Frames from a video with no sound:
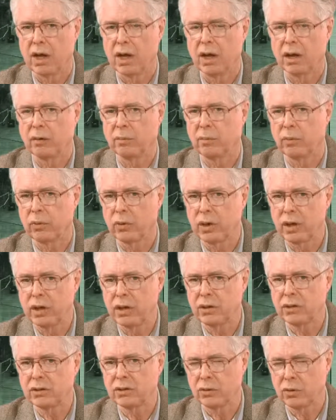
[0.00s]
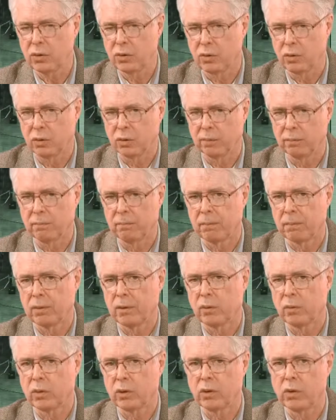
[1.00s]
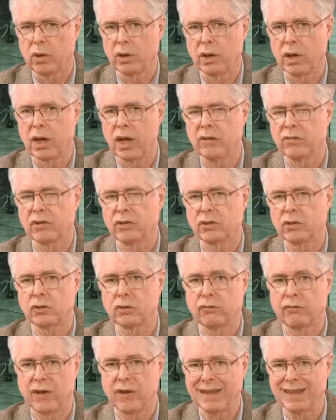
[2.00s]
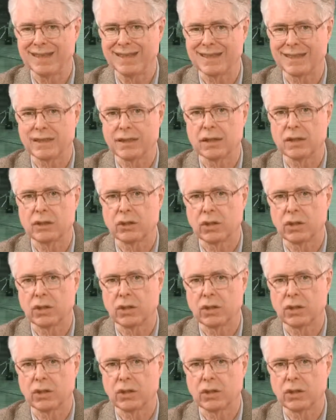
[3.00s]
And pretty soon we're going to have a surveillance